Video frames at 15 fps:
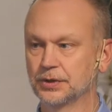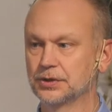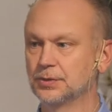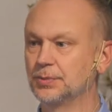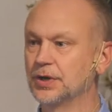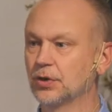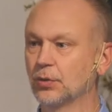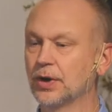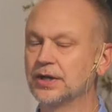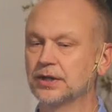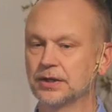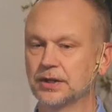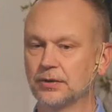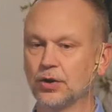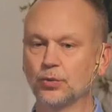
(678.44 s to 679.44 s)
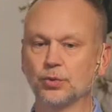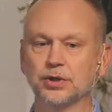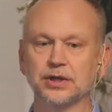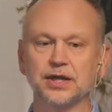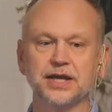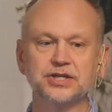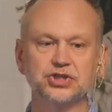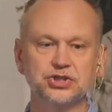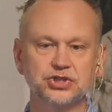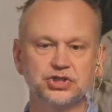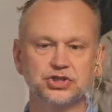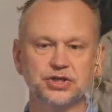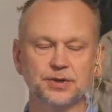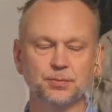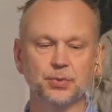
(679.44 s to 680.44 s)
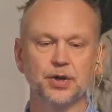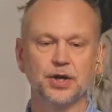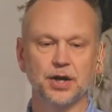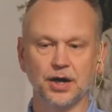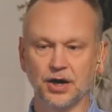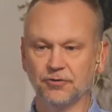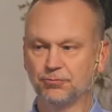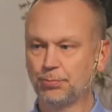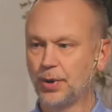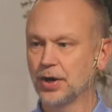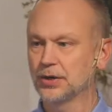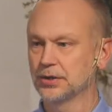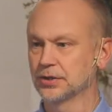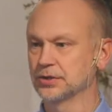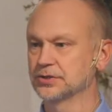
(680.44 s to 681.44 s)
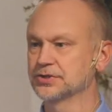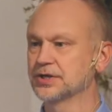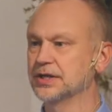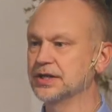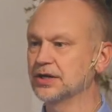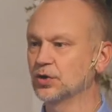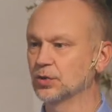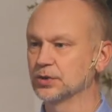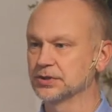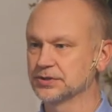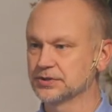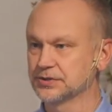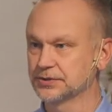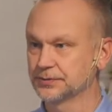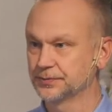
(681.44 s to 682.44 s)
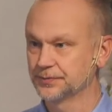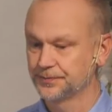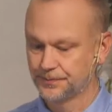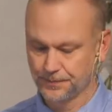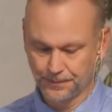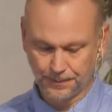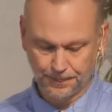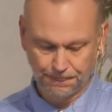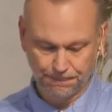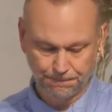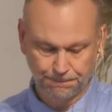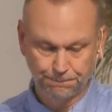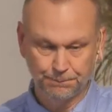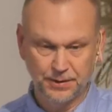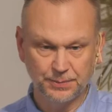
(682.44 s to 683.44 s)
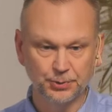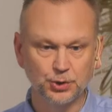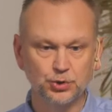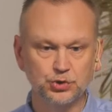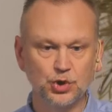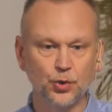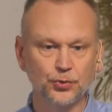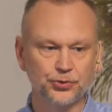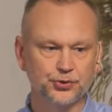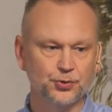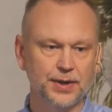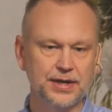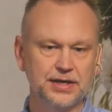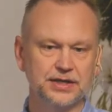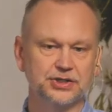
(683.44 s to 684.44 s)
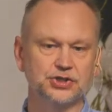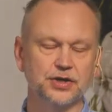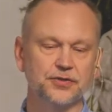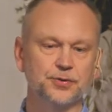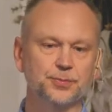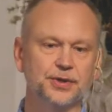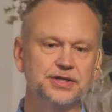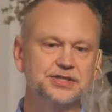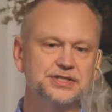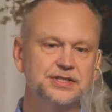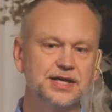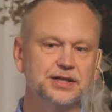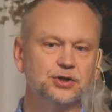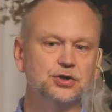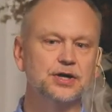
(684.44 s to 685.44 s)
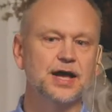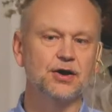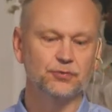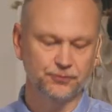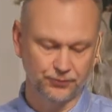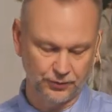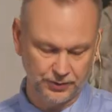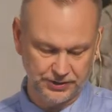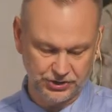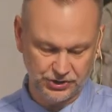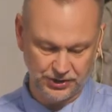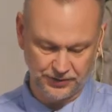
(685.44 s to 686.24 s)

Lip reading: to be a relationship of partners and equals, people who don't threaten each other but instead look out for each